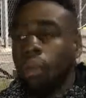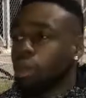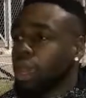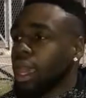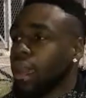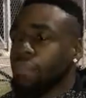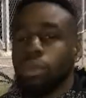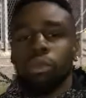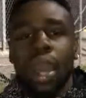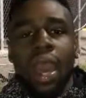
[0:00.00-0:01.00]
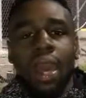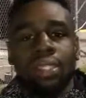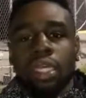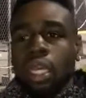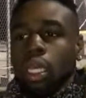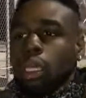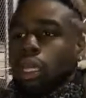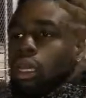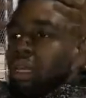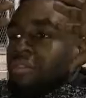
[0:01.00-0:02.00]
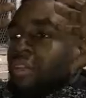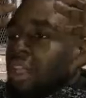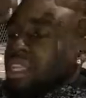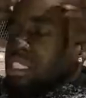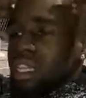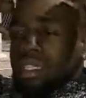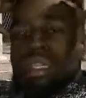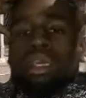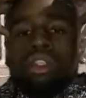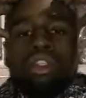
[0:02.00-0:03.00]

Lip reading: I want to help you guys freaking just